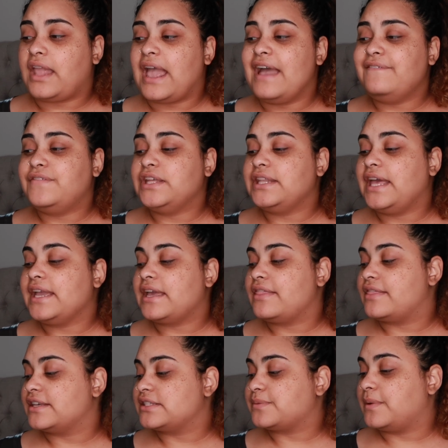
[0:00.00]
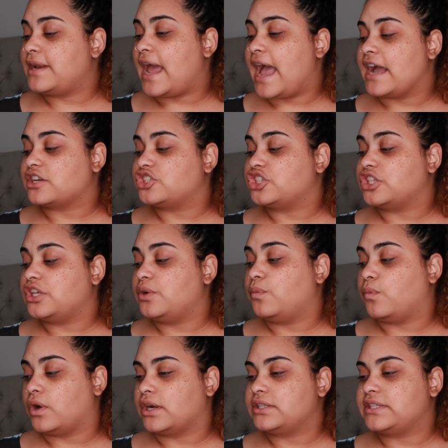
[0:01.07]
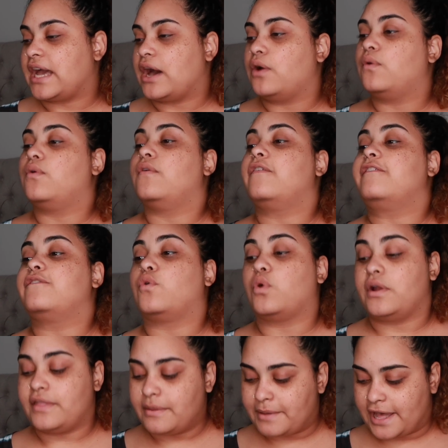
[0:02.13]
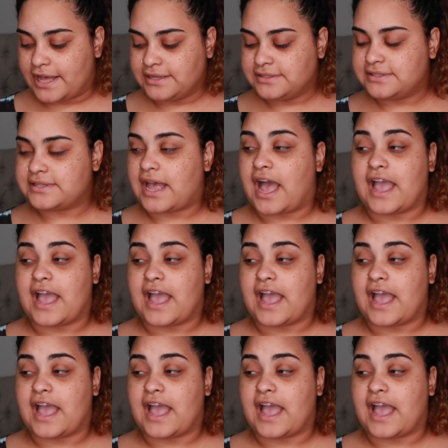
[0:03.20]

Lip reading: I feel like this one actually worked out for the best.